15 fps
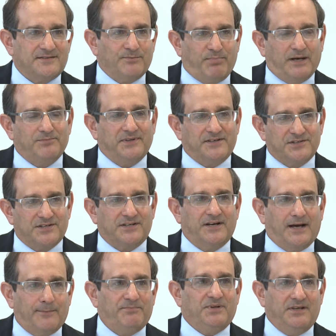The public should
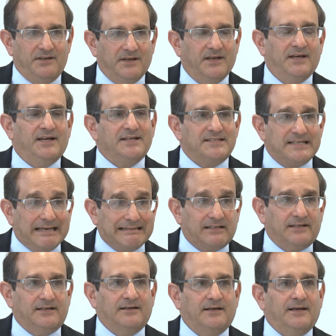not be
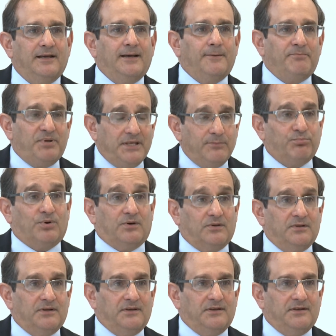telling people